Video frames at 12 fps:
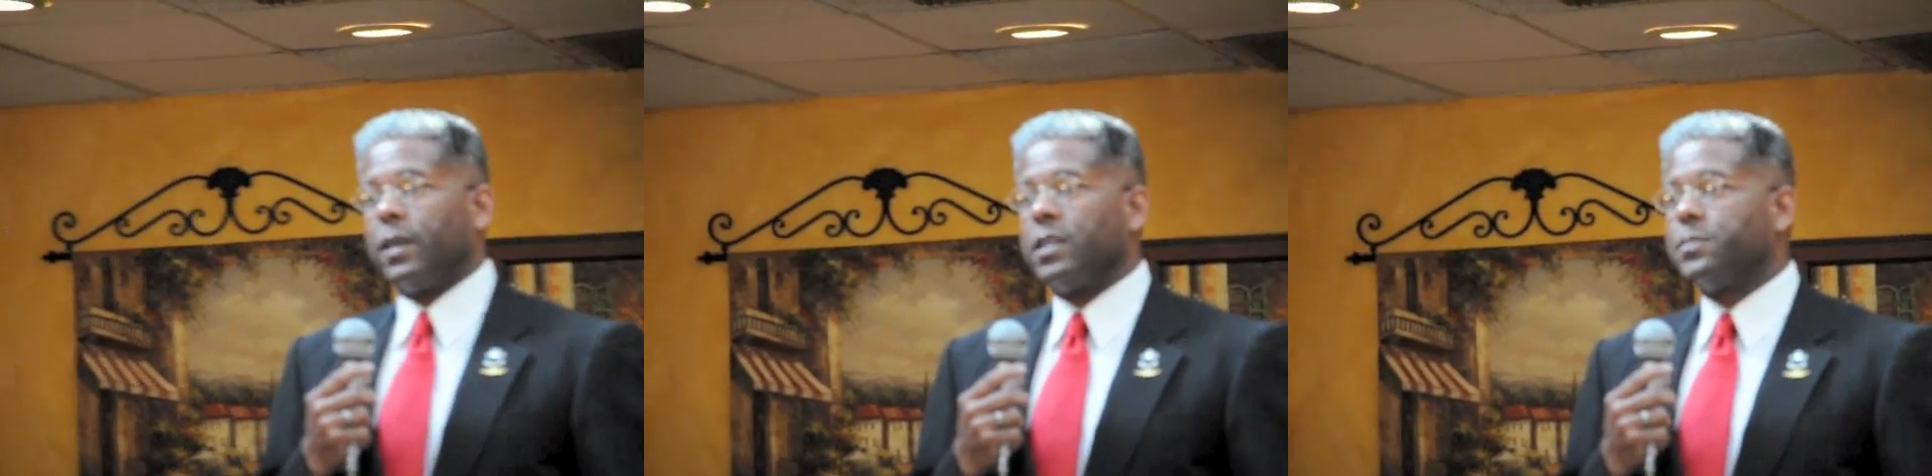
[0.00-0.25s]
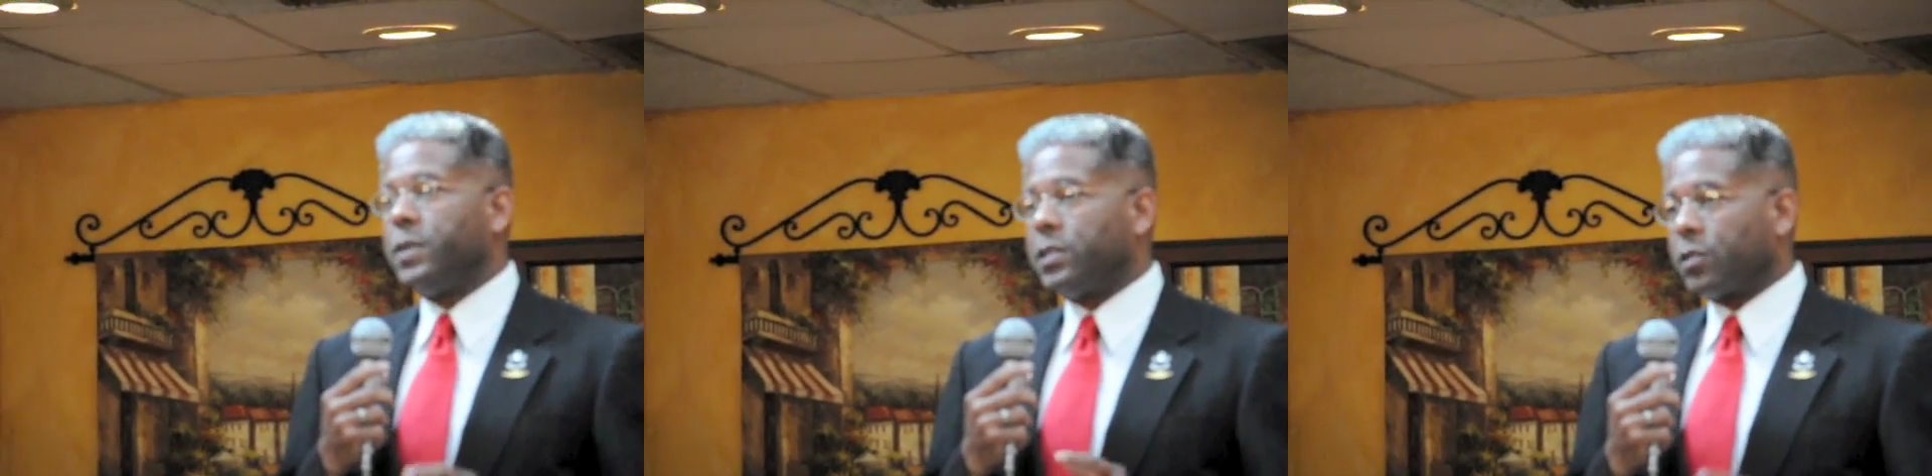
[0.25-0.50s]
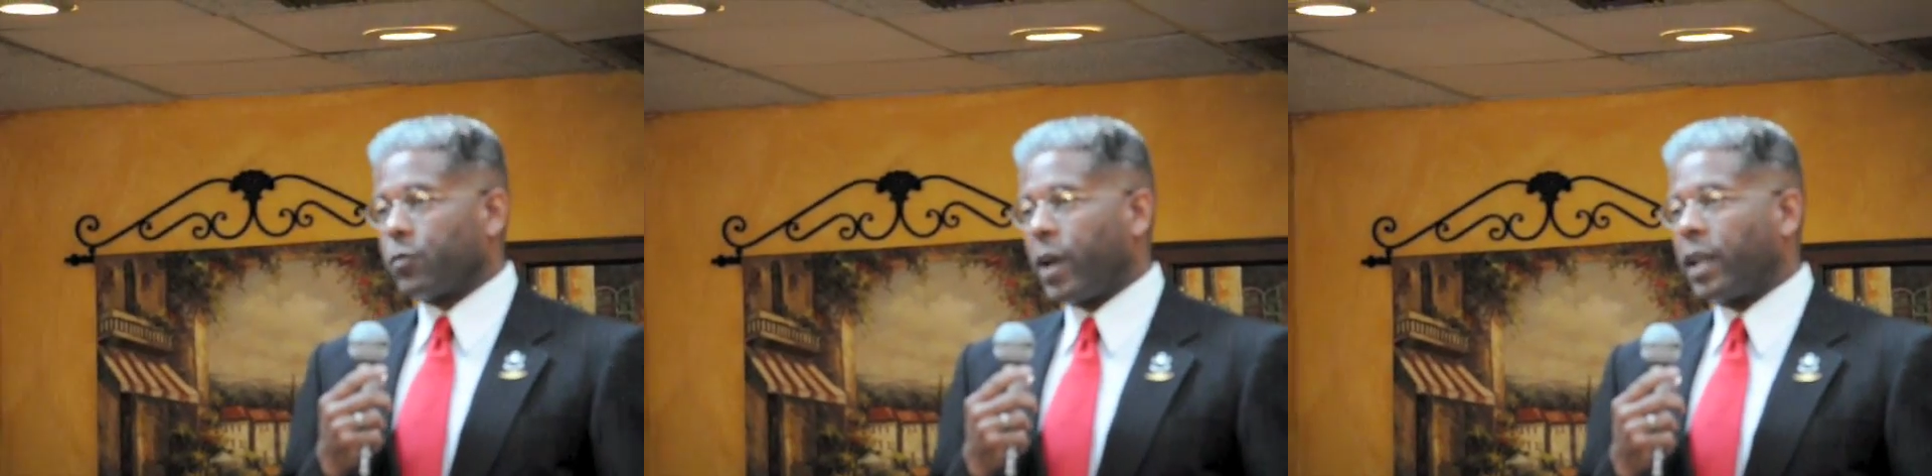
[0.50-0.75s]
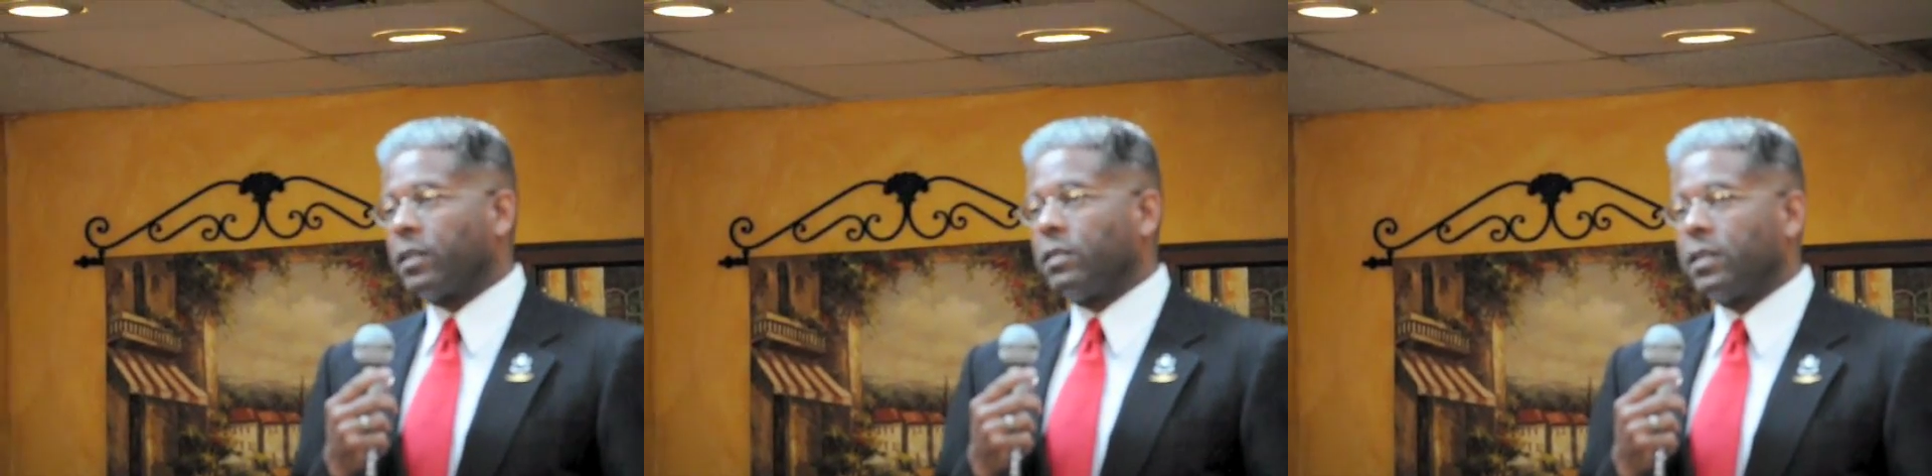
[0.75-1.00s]
is be
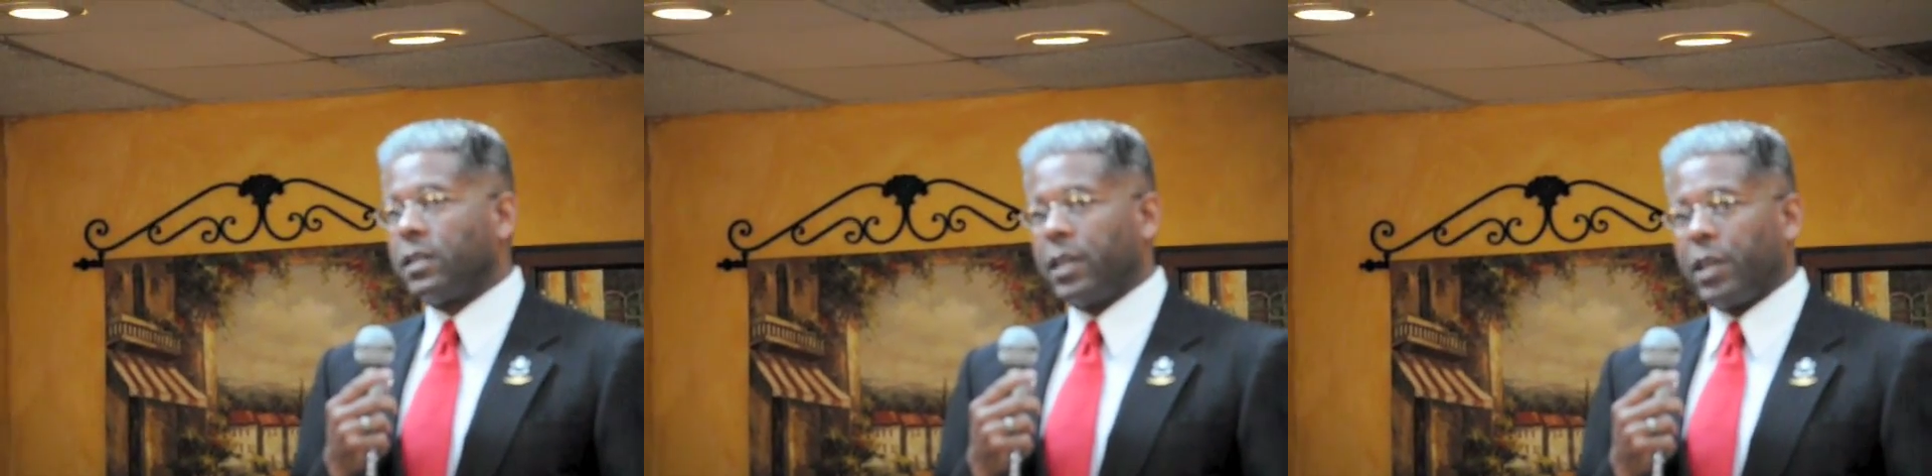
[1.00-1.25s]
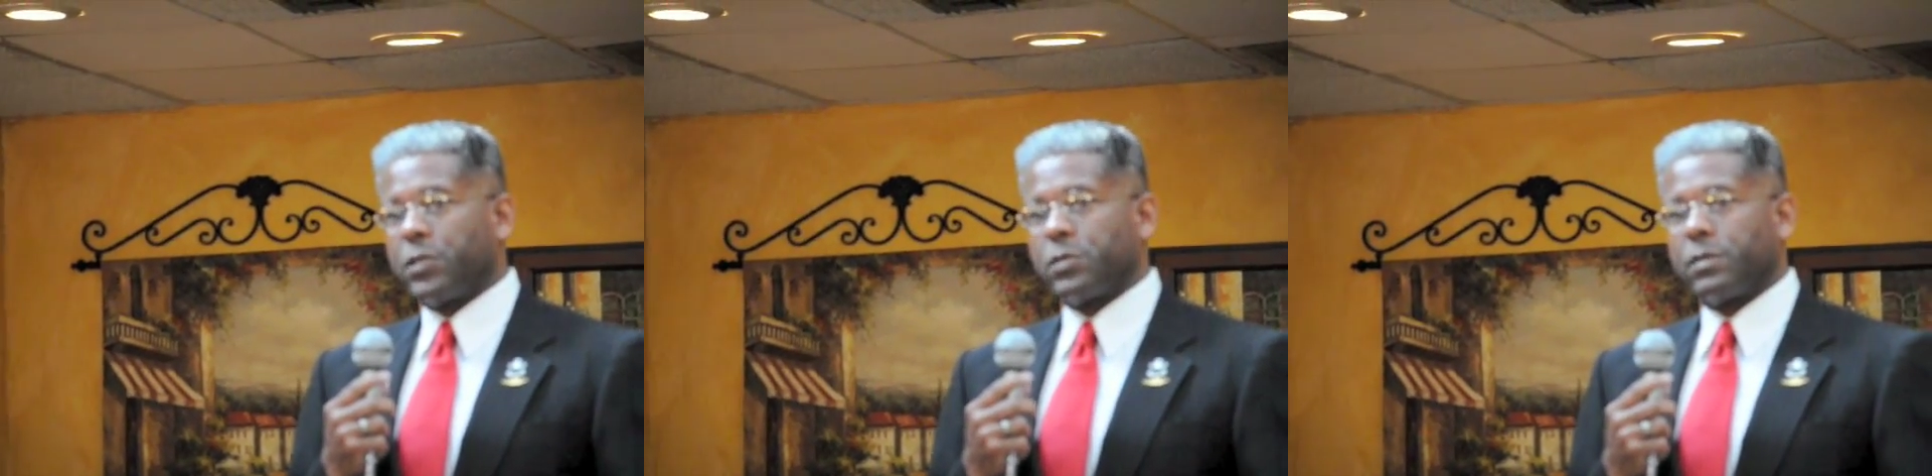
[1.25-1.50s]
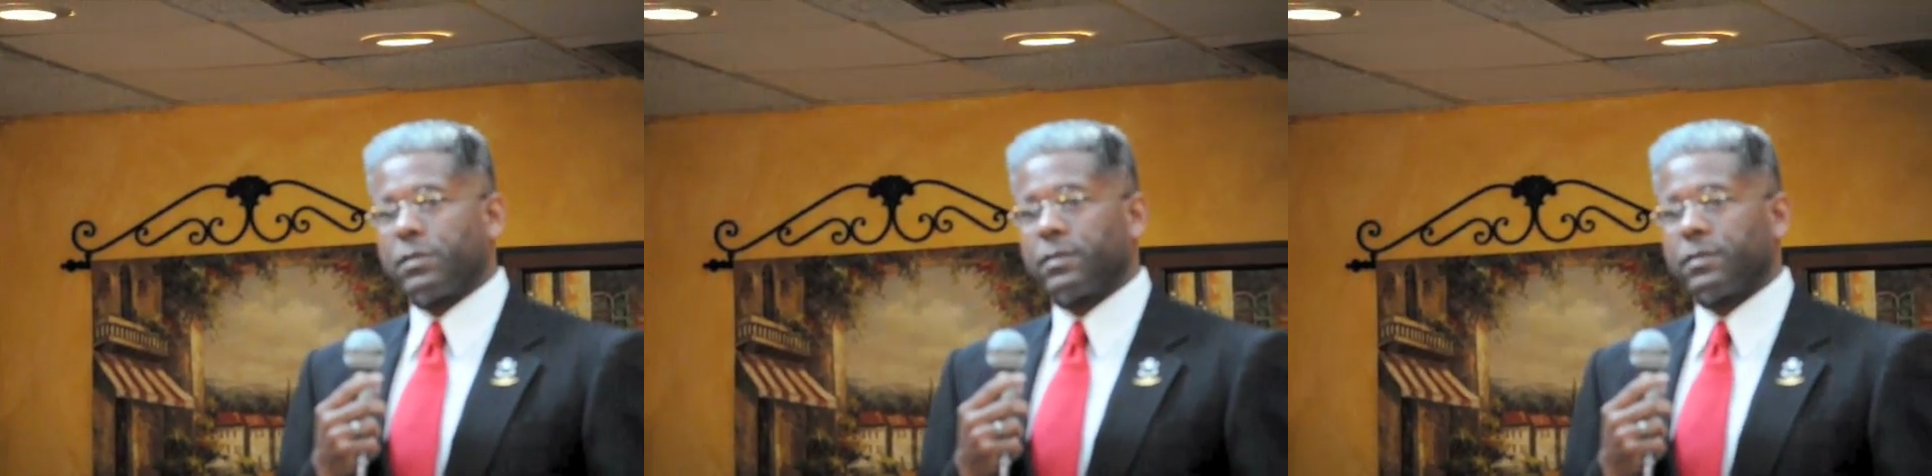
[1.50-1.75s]
tyrannical in nature,